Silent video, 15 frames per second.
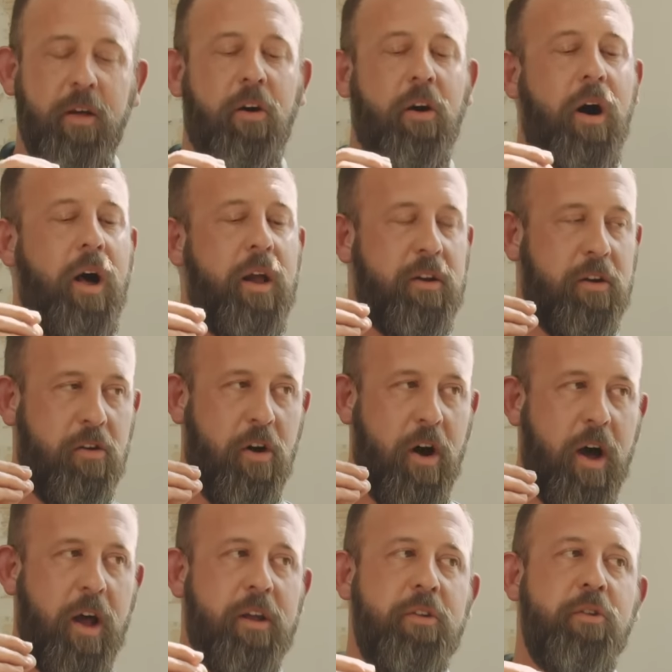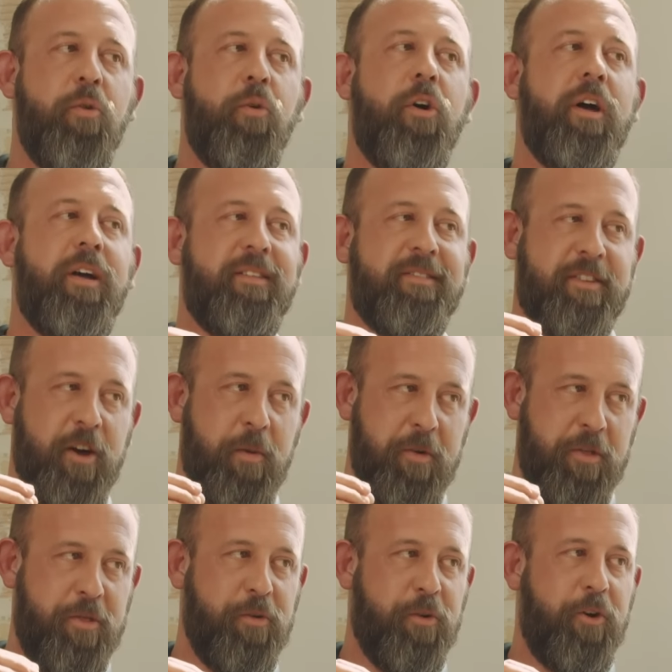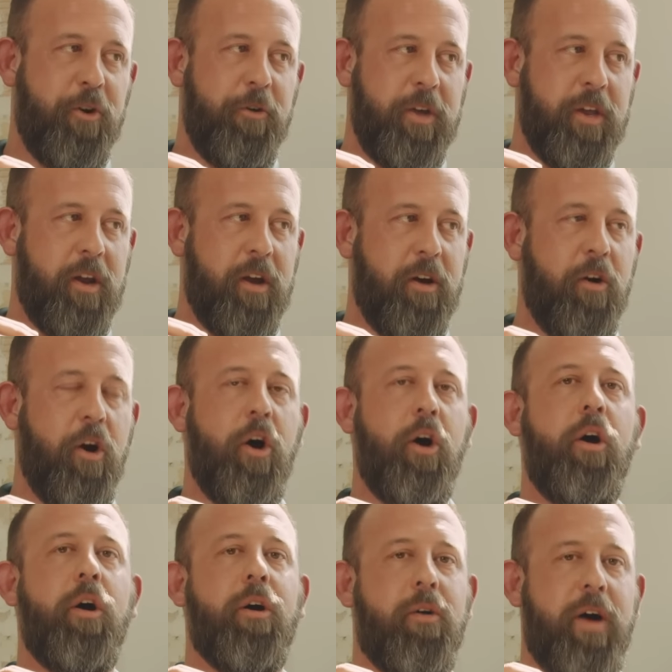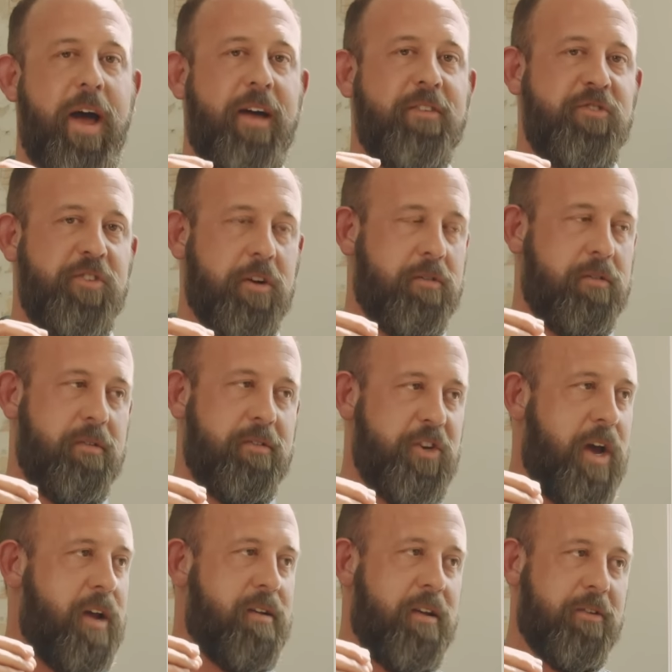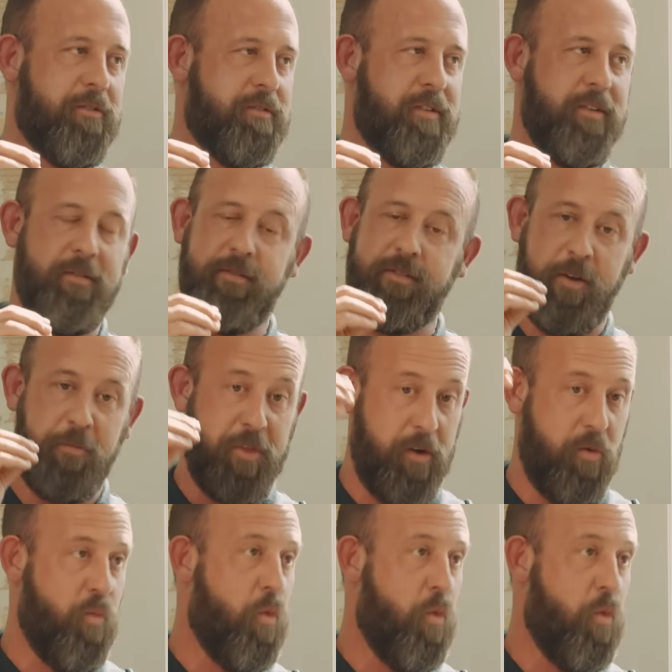A lot of noise coming through, ask Jack Nicholson something